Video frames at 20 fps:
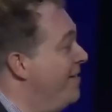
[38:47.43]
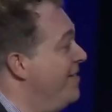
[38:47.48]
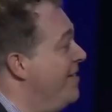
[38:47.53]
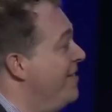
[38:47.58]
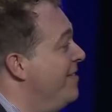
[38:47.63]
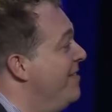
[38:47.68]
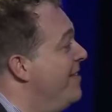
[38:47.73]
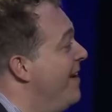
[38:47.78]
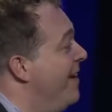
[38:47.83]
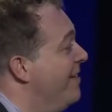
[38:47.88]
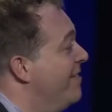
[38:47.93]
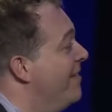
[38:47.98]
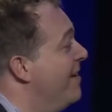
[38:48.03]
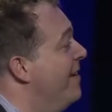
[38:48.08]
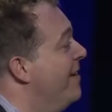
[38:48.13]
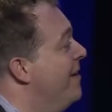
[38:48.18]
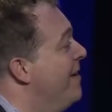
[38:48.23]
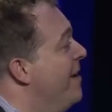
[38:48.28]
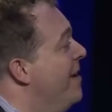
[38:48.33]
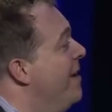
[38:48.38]
is this disk,
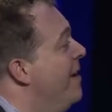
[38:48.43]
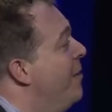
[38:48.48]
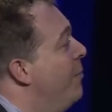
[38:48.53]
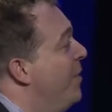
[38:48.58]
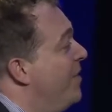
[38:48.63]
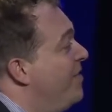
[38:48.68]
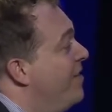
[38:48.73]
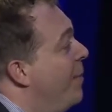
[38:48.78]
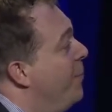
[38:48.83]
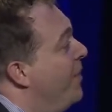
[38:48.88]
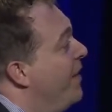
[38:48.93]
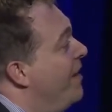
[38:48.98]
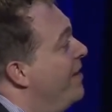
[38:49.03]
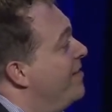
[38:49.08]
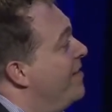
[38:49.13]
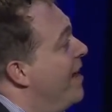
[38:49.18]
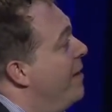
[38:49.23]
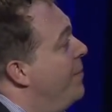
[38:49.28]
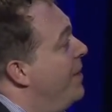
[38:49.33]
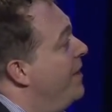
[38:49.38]
but something
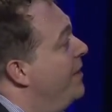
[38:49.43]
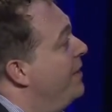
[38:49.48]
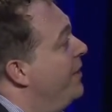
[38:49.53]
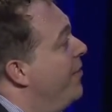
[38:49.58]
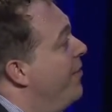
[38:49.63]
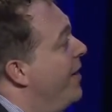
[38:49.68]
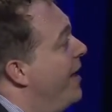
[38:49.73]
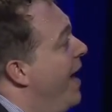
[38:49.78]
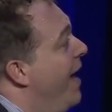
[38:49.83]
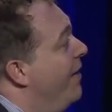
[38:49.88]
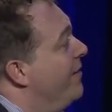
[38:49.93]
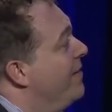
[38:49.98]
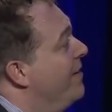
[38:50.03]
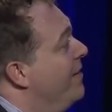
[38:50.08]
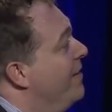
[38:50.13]
has got to be clearing out